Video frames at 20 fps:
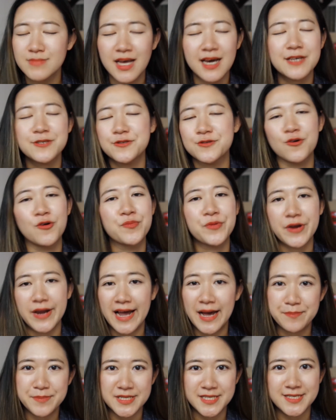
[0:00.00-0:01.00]
I just hope you're
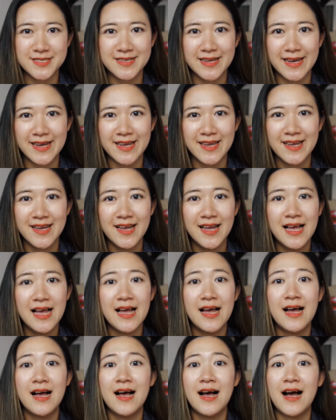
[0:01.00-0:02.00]
happy today.
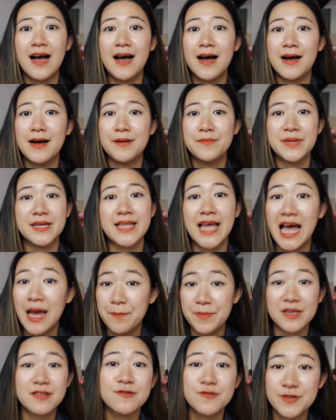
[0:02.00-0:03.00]
And
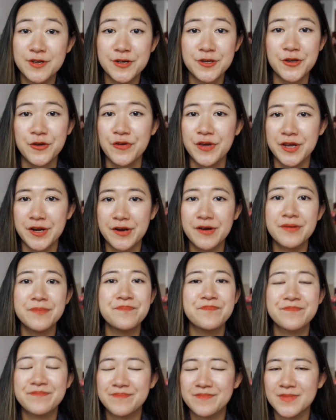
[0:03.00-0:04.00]
happy Lunar New Year.
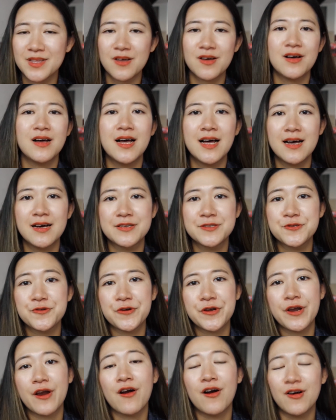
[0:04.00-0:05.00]
Enjoy
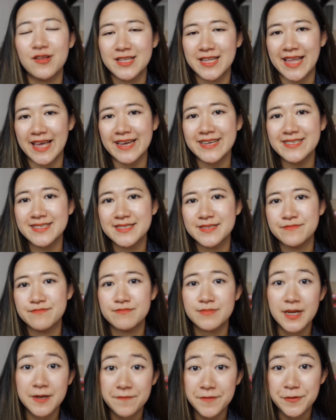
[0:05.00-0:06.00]
your holidays,
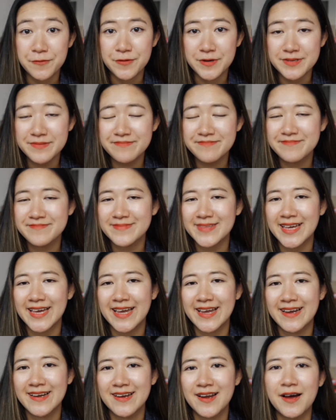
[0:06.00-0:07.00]
everyone,
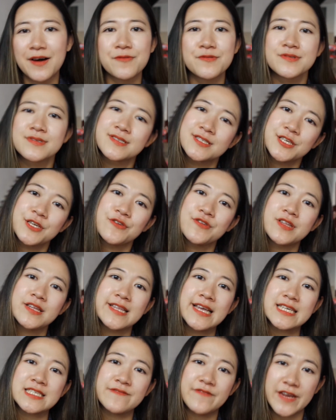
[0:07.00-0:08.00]
and I will see you in the
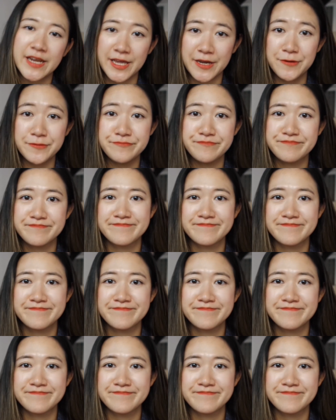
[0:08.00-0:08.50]
next video.